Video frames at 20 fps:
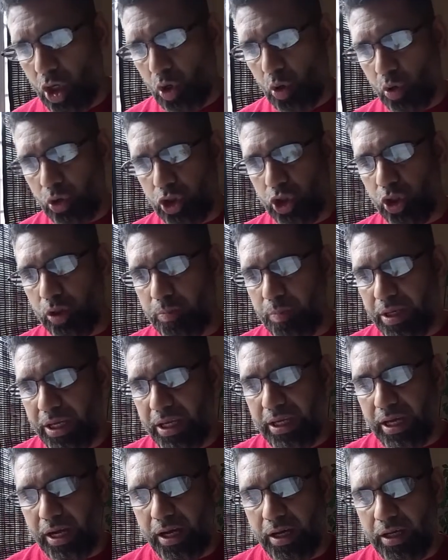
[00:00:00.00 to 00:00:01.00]
who should
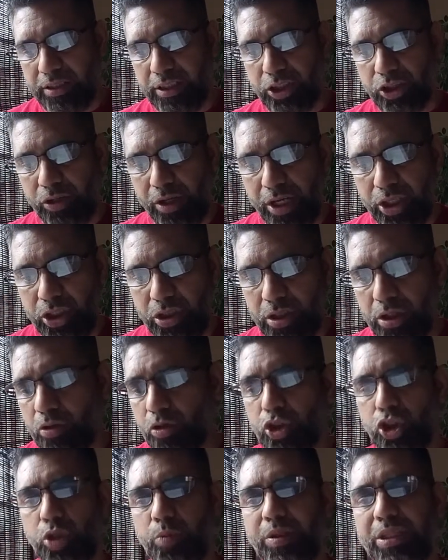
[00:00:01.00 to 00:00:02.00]
be the treasurer,
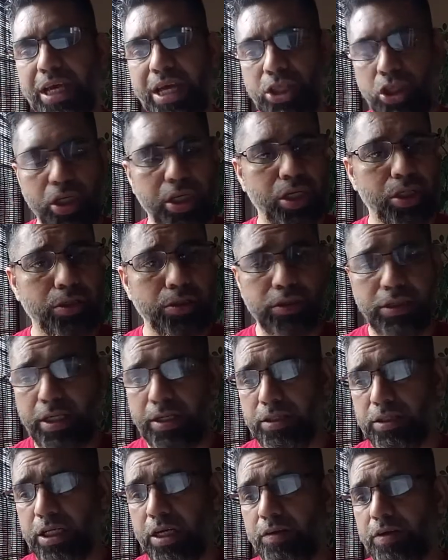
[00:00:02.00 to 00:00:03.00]
who should be the education
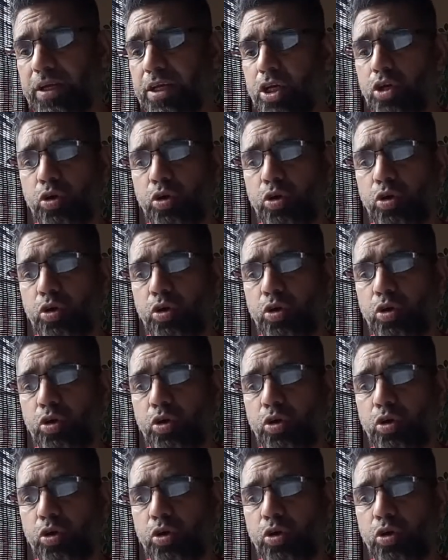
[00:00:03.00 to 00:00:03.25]
secretary,